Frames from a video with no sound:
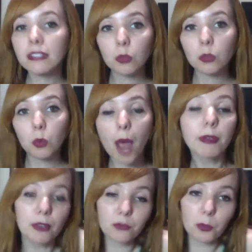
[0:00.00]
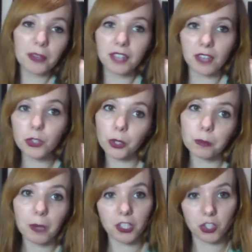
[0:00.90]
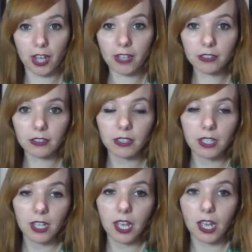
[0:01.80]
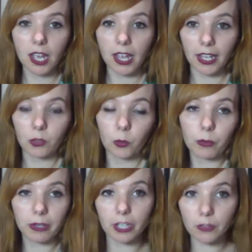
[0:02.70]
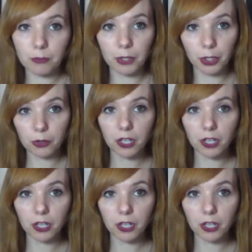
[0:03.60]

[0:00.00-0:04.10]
I mean, we've done the Dork Pride chat, and we want to hear from you.